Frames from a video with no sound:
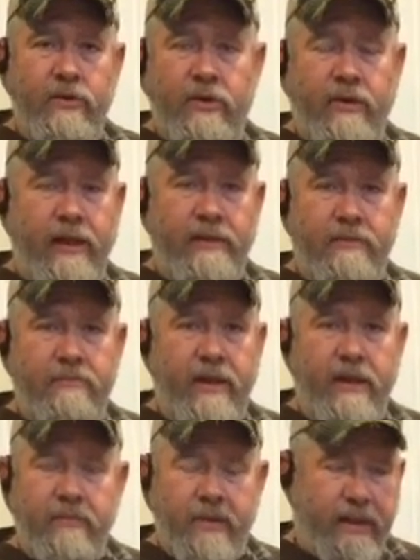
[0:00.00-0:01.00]
when you catch a
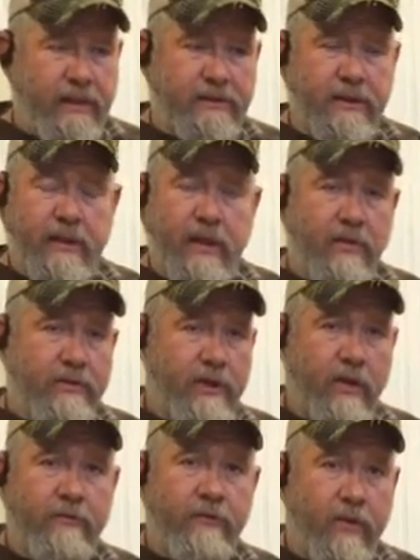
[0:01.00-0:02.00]
buck, because the does
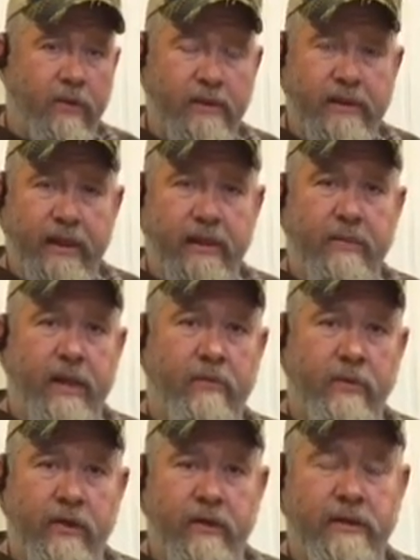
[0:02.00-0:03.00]
go forward. Think about
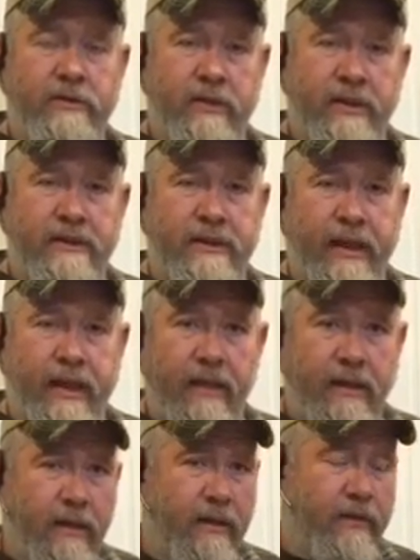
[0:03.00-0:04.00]
when you're in a tree
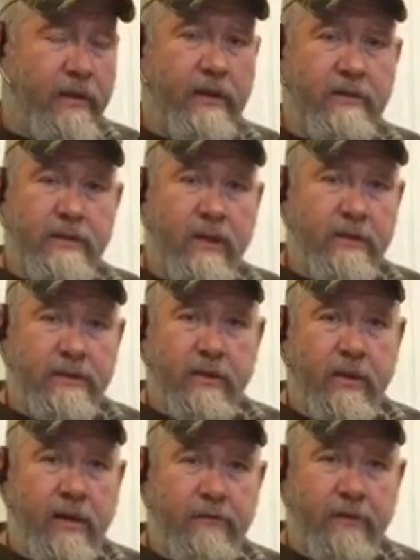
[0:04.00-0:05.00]
stand, the does always
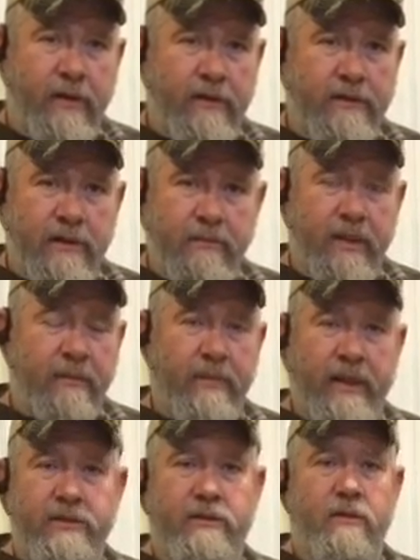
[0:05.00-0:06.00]
go out first and the buck
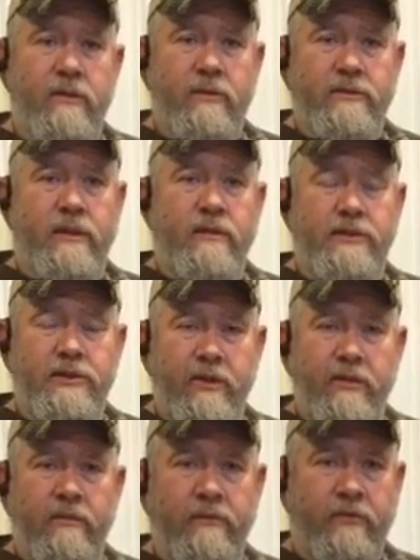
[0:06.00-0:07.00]
makes sure no one's there to
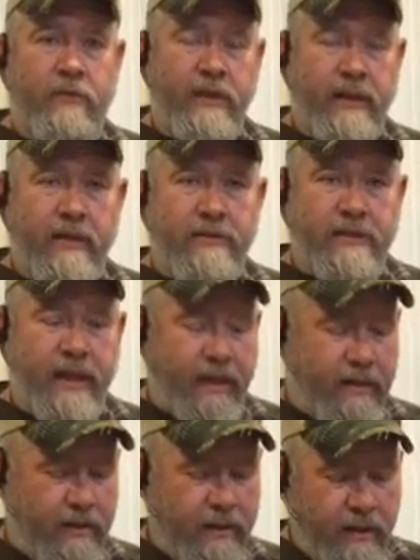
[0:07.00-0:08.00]
shoot him before he goes
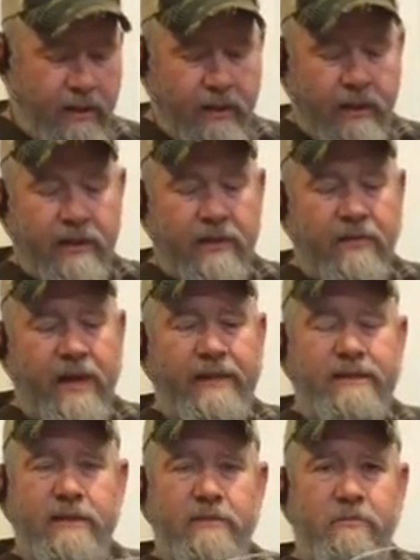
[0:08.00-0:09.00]
out.
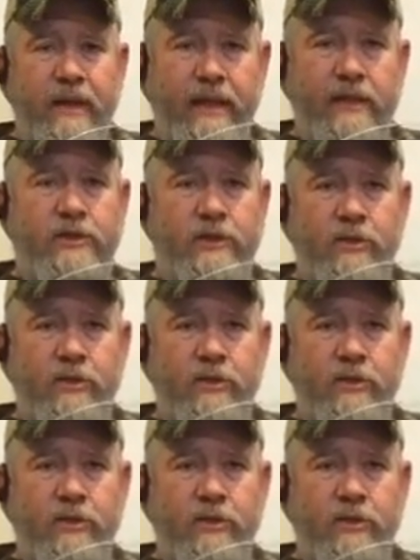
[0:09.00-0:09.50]
That's as big as